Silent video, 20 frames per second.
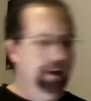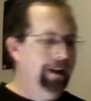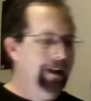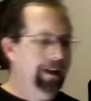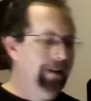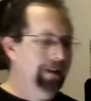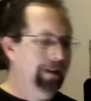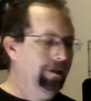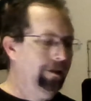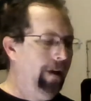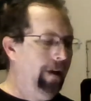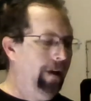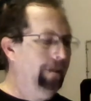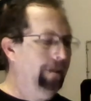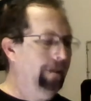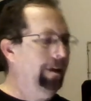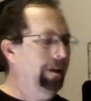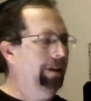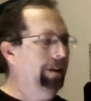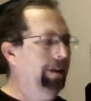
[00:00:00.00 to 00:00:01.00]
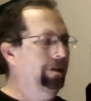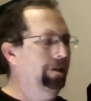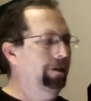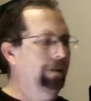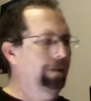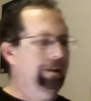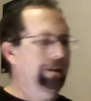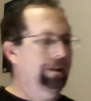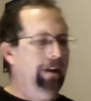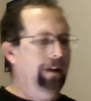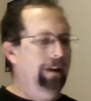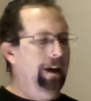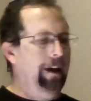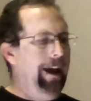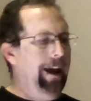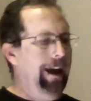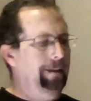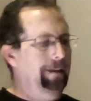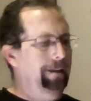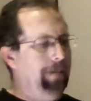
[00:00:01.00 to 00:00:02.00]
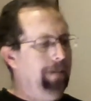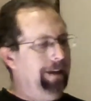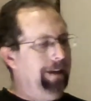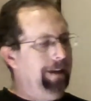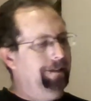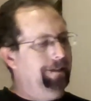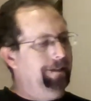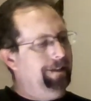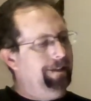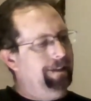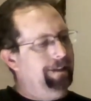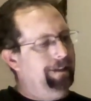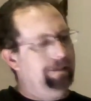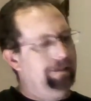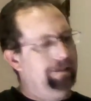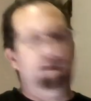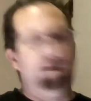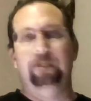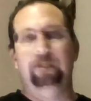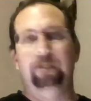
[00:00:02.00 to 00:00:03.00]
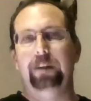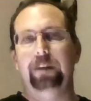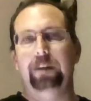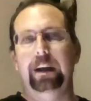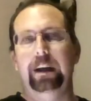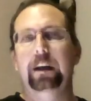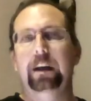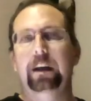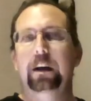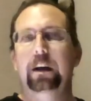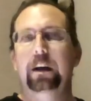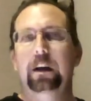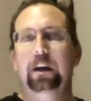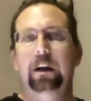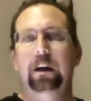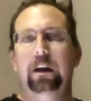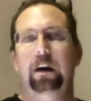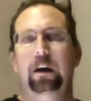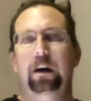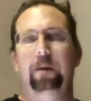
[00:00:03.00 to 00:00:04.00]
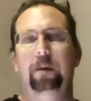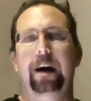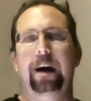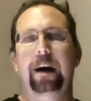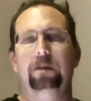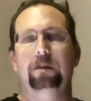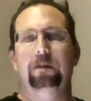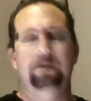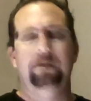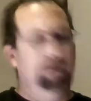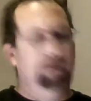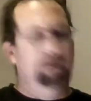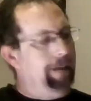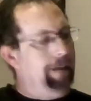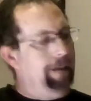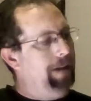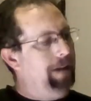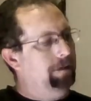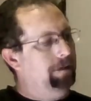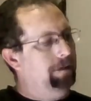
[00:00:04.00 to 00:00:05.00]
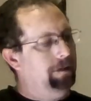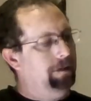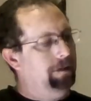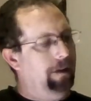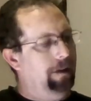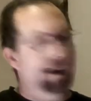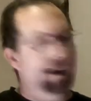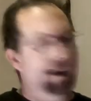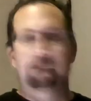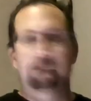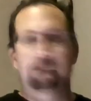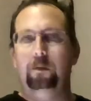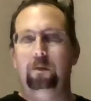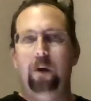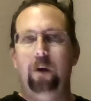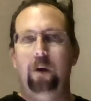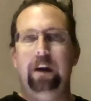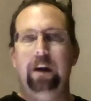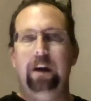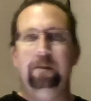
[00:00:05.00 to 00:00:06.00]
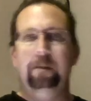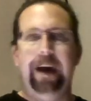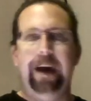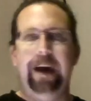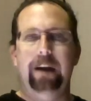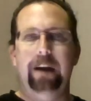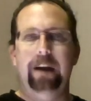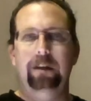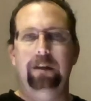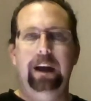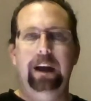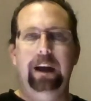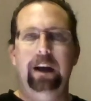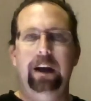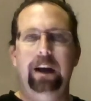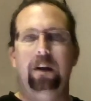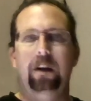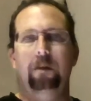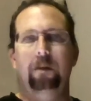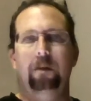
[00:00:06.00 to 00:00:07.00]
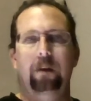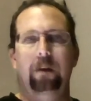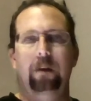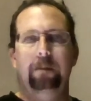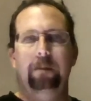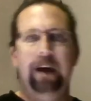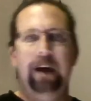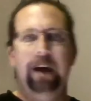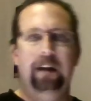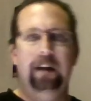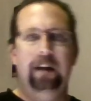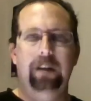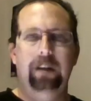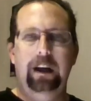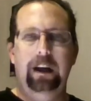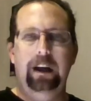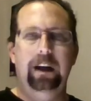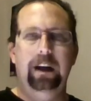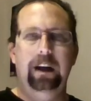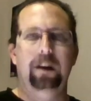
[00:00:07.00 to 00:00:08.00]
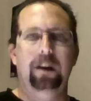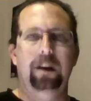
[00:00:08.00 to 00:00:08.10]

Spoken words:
So I would like to do it 8 by 6 roughly, around about, so I'd have one panel here, one panel here,